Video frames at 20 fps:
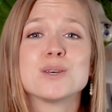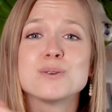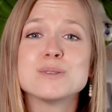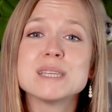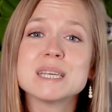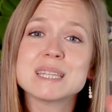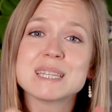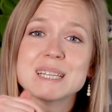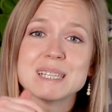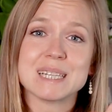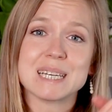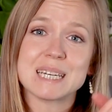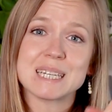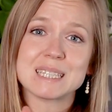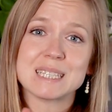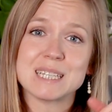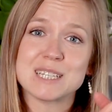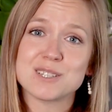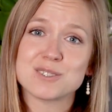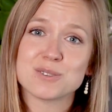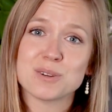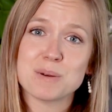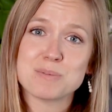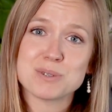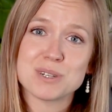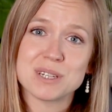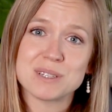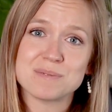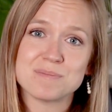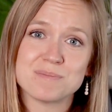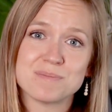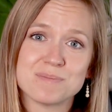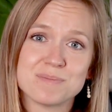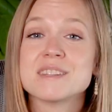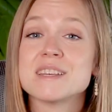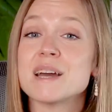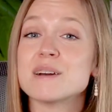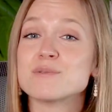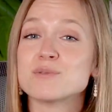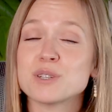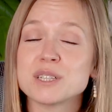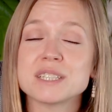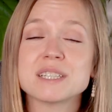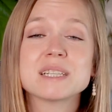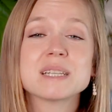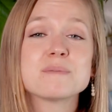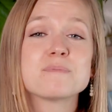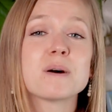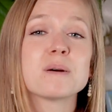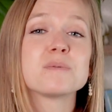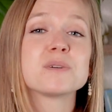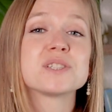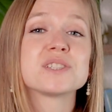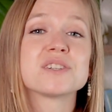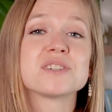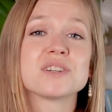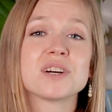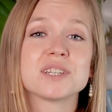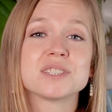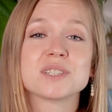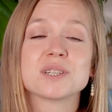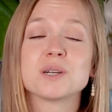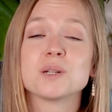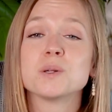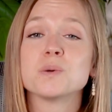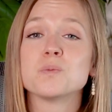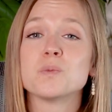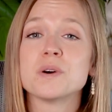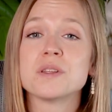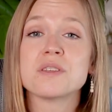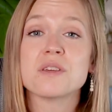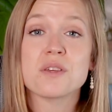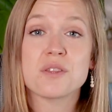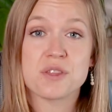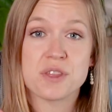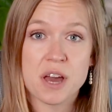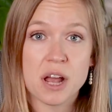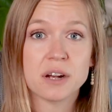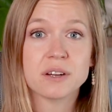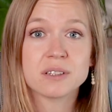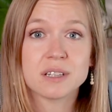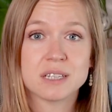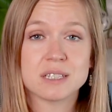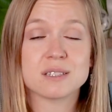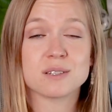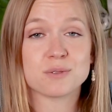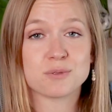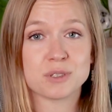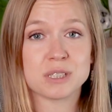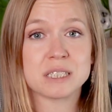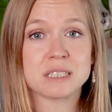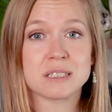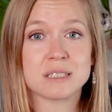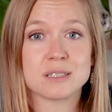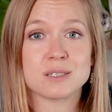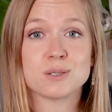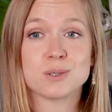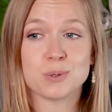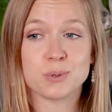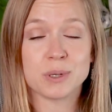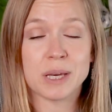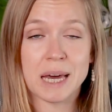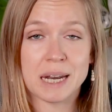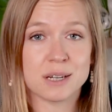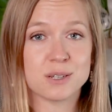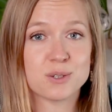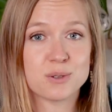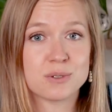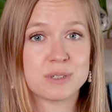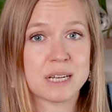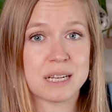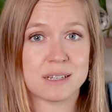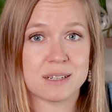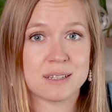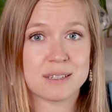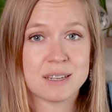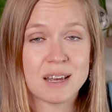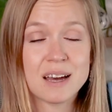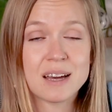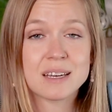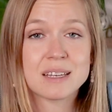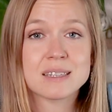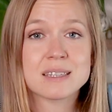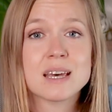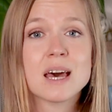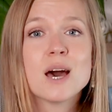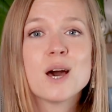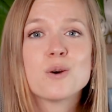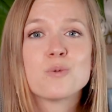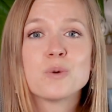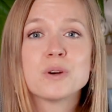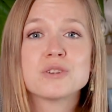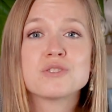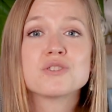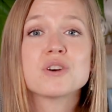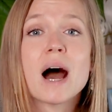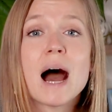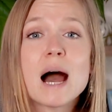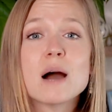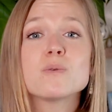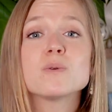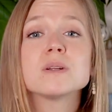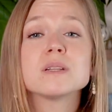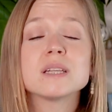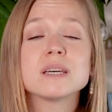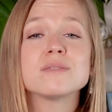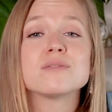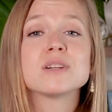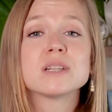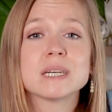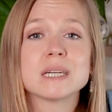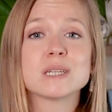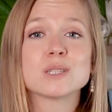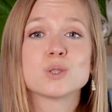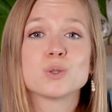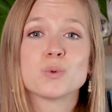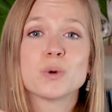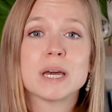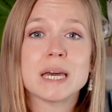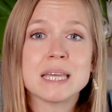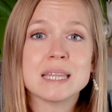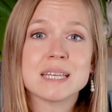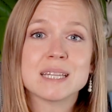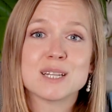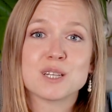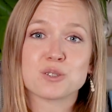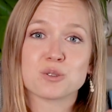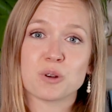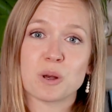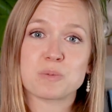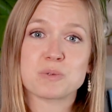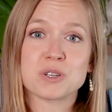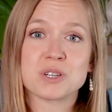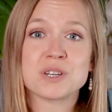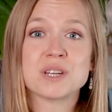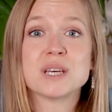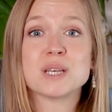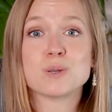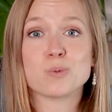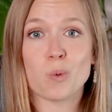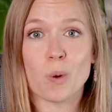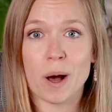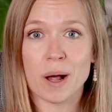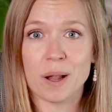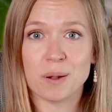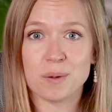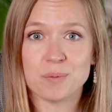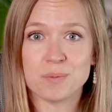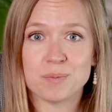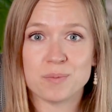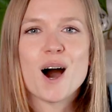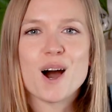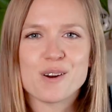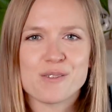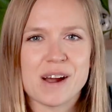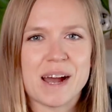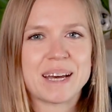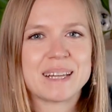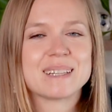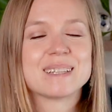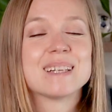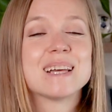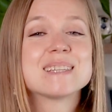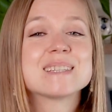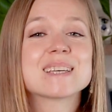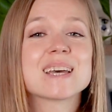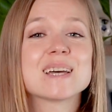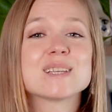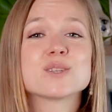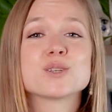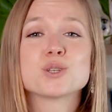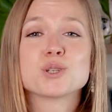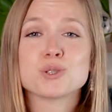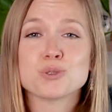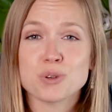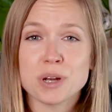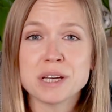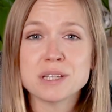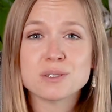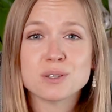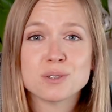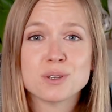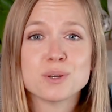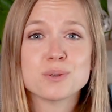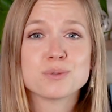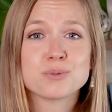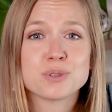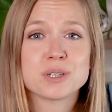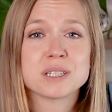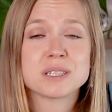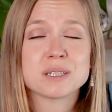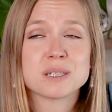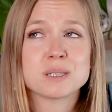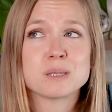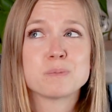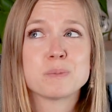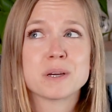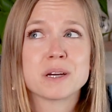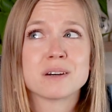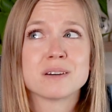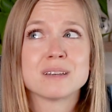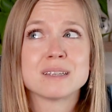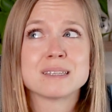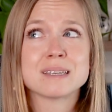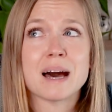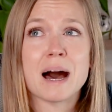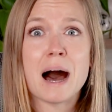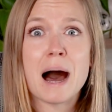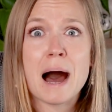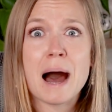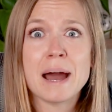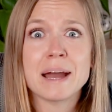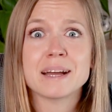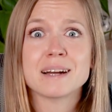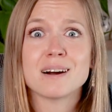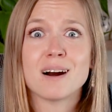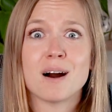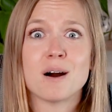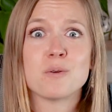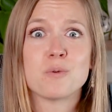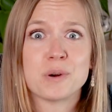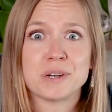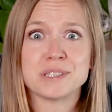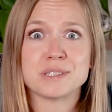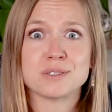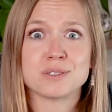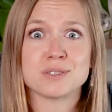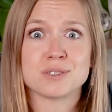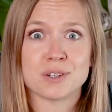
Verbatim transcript: using the link in the description. They have recently published an article with their list of reasons to get into data science, which I will leave a link to in the description as well. All right, let's get straight to those reasons because I can't wait to